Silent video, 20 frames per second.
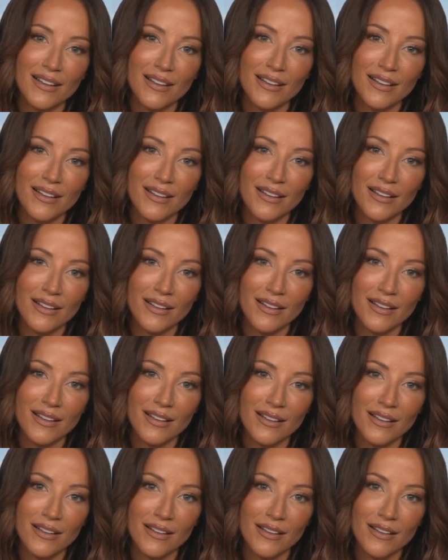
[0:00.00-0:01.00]

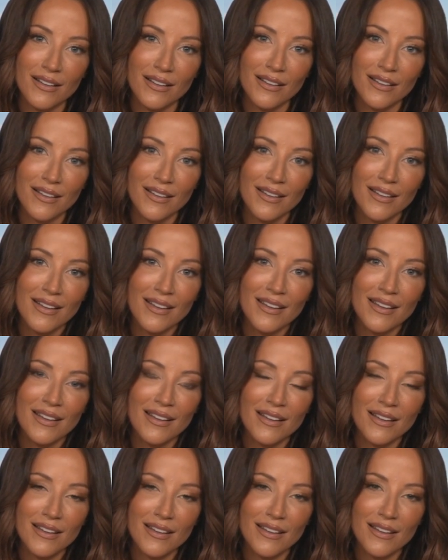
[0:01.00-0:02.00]

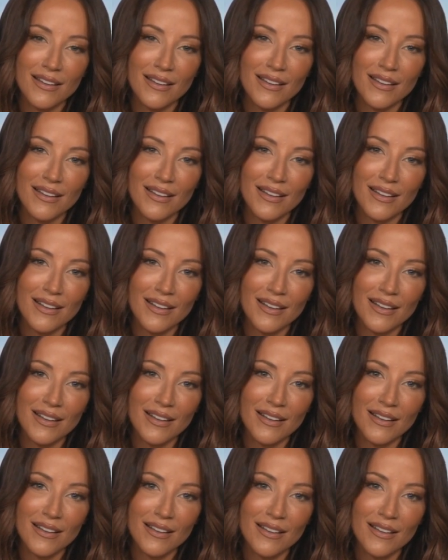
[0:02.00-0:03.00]

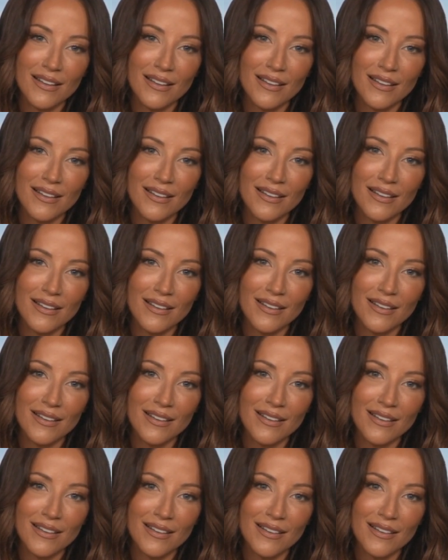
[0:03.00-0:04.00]

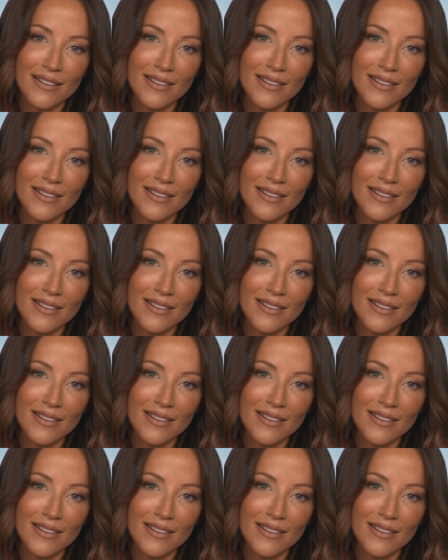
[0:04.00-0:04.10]
This person isn't speaking.